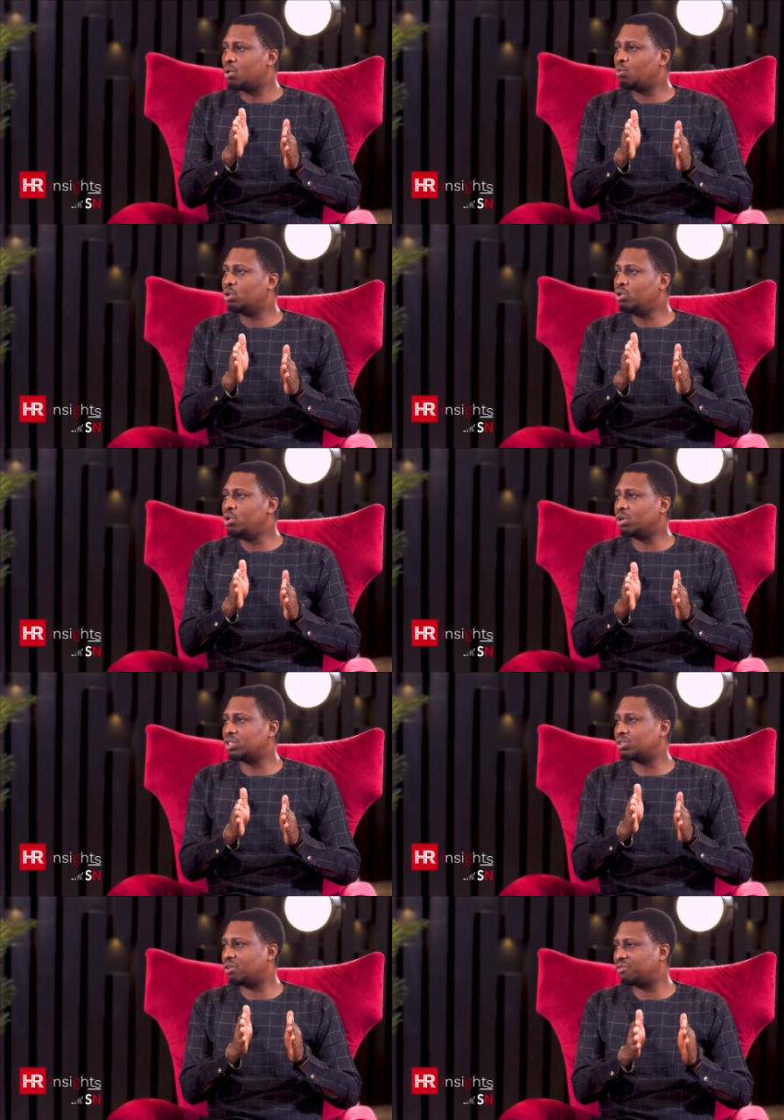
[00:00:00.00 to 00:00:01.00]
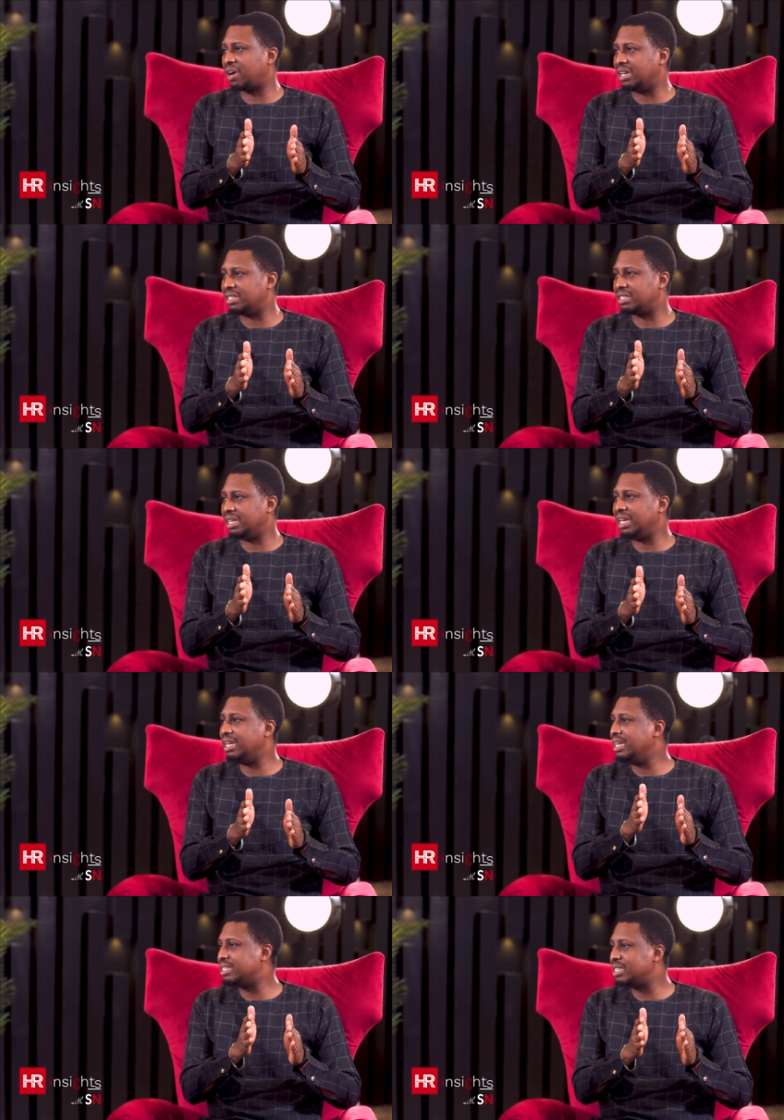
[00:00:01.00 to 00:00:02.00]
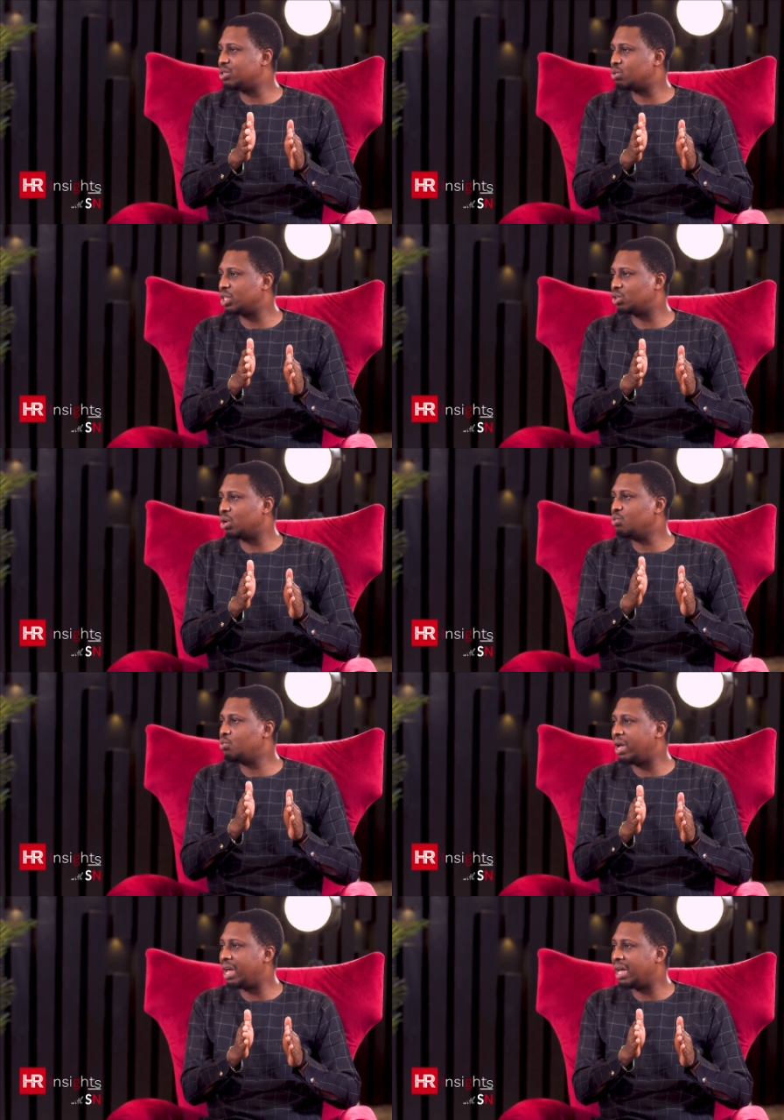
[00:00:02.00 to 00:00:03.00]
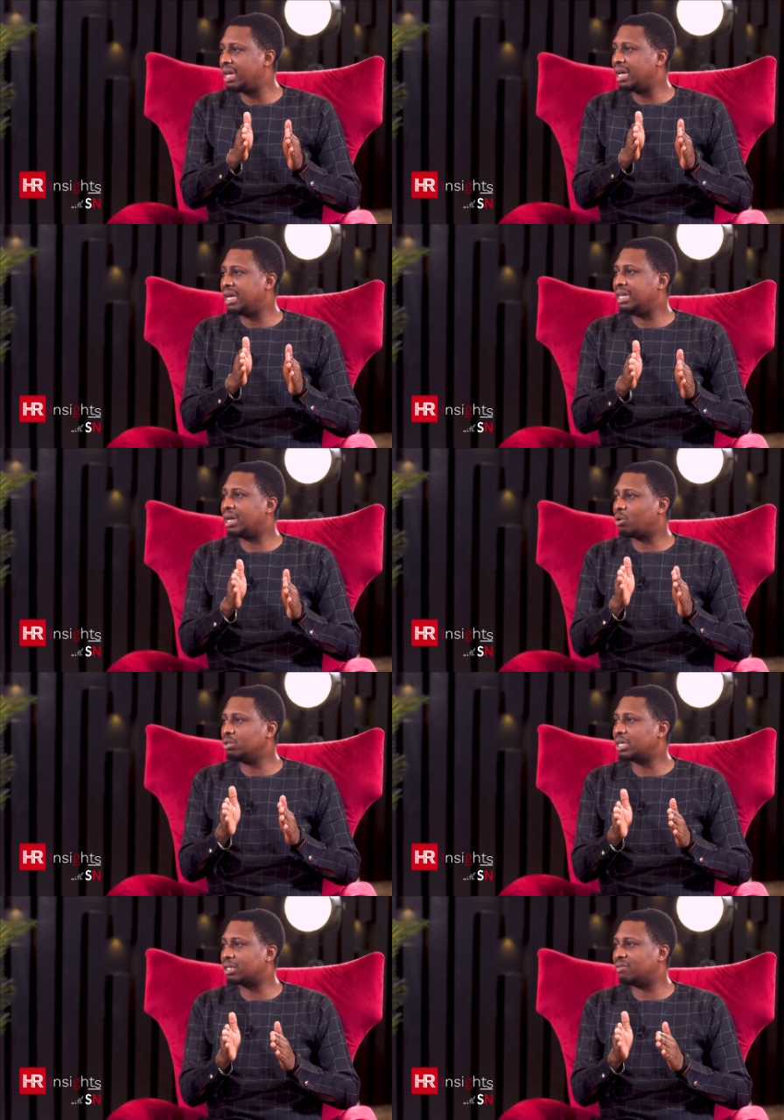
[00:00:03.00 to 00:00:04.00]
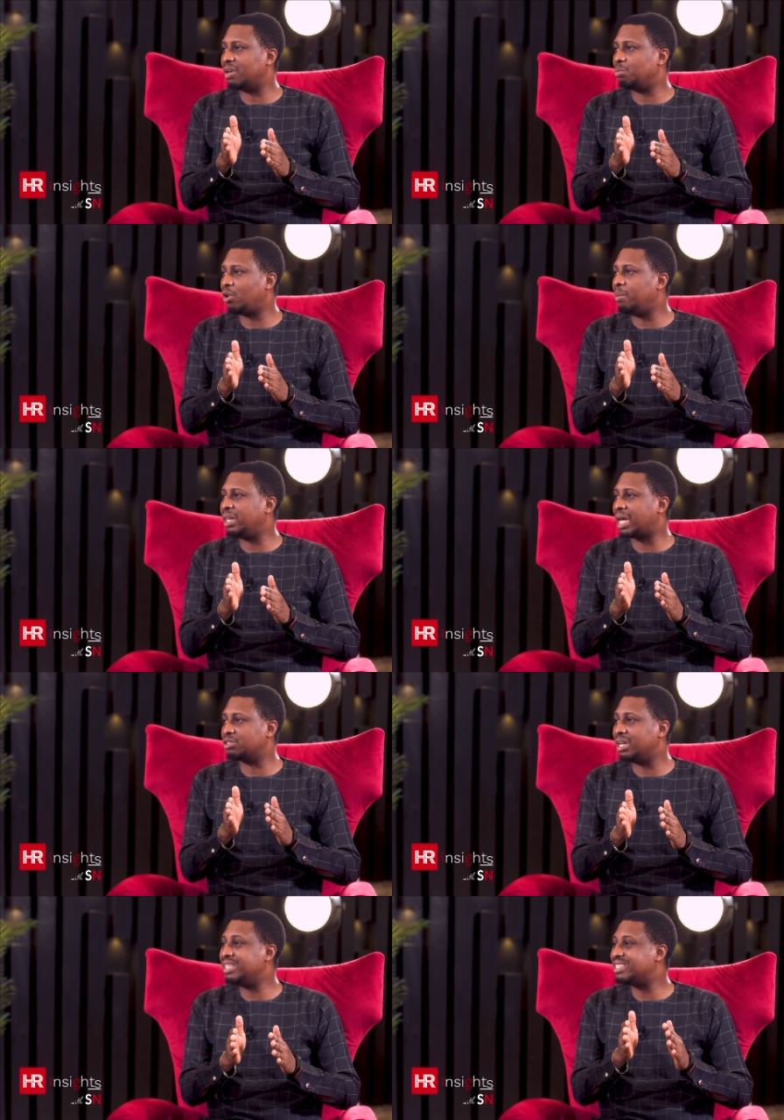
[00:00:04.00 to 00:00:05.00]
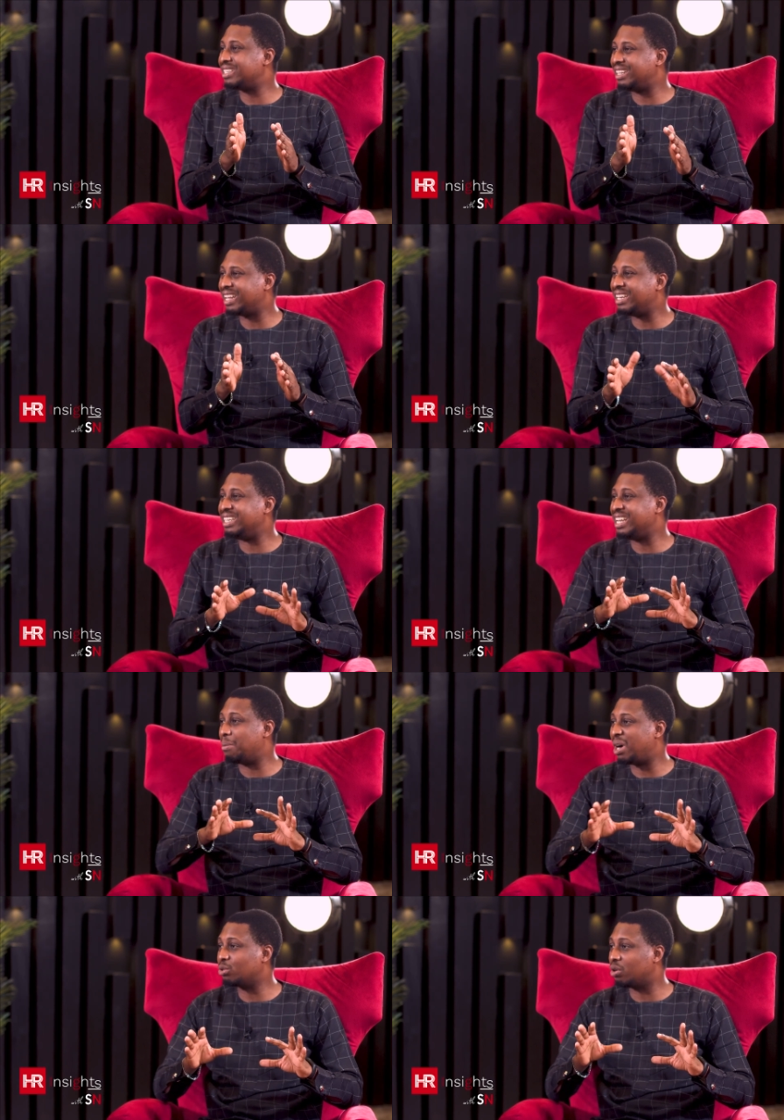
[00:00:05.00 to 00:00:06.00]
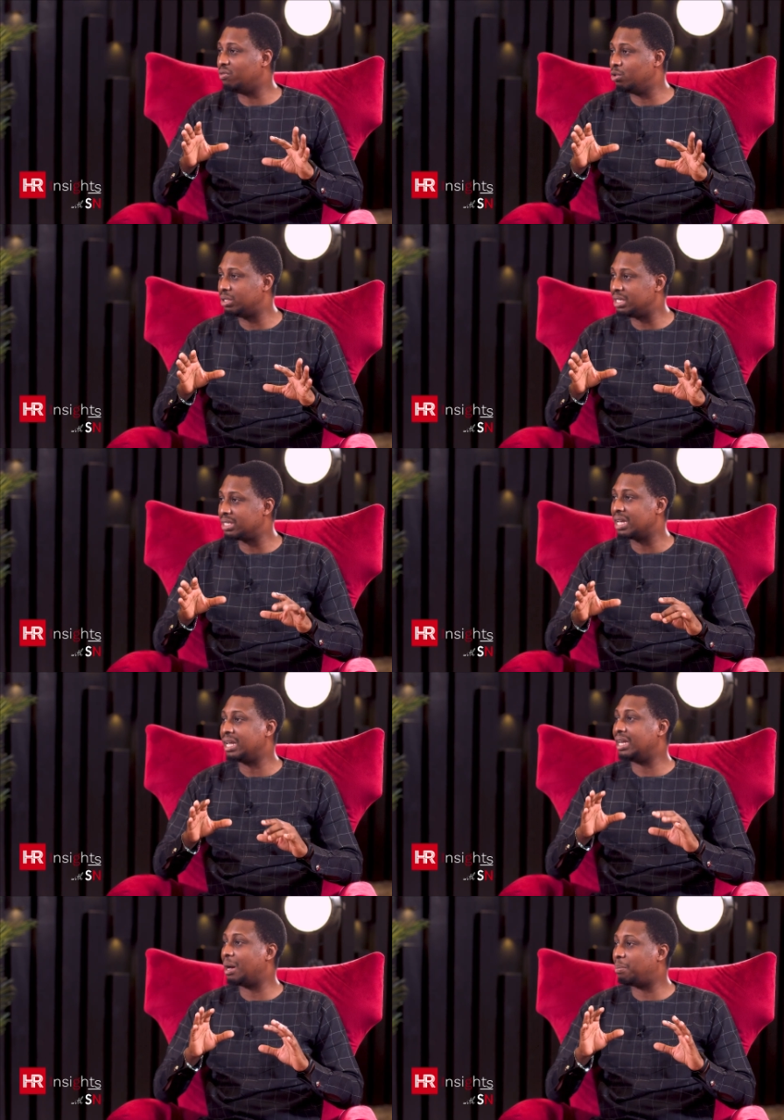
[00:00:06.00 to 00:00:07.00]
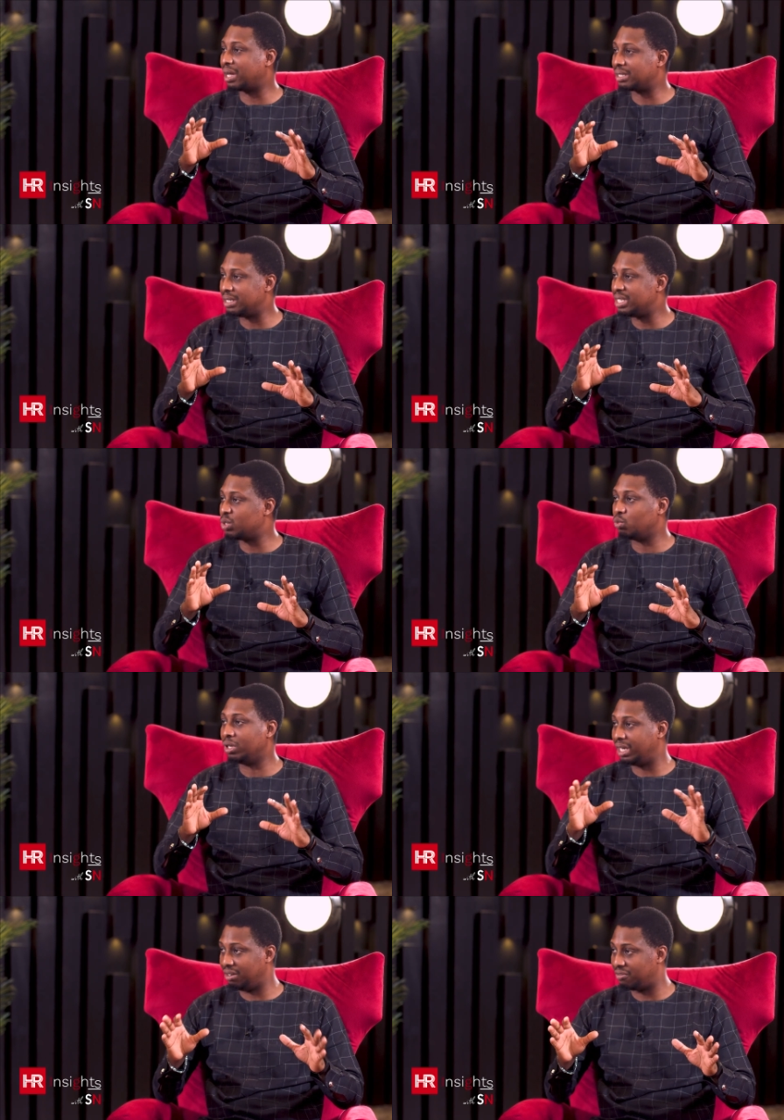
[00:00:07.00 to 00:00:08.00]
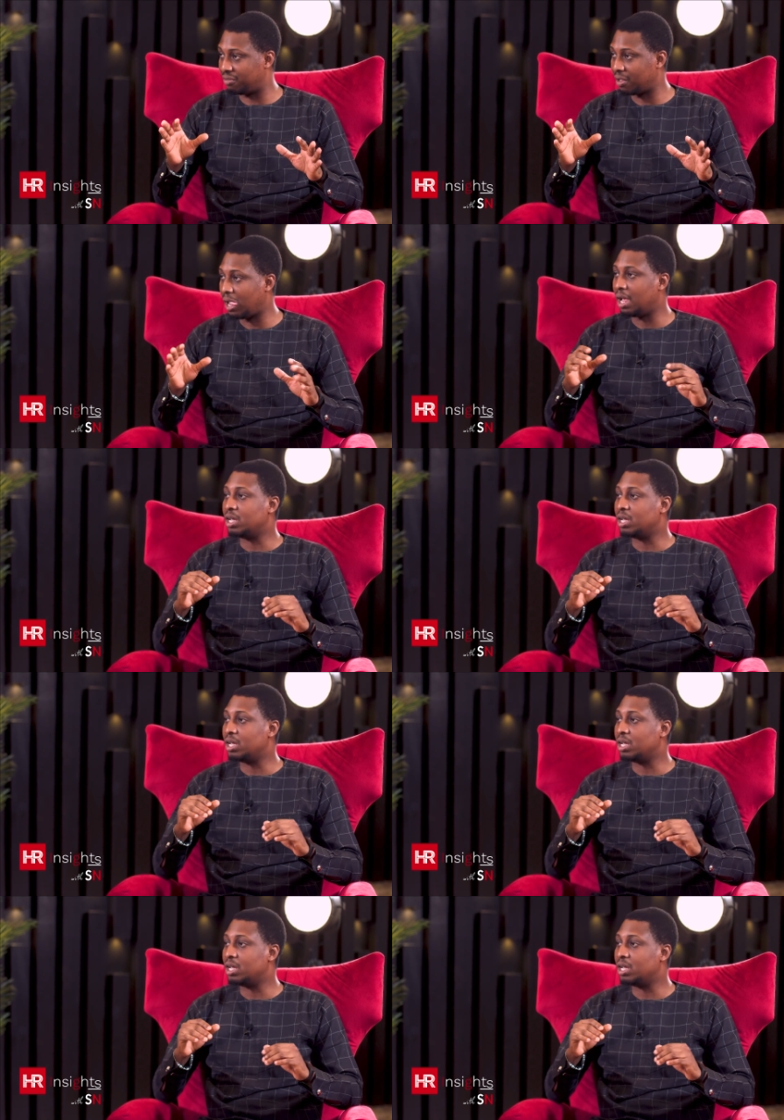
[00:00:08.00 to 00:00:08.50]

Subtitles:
will not suffice in a situation where the contract of employment has already stated the amount of notice that parties will give.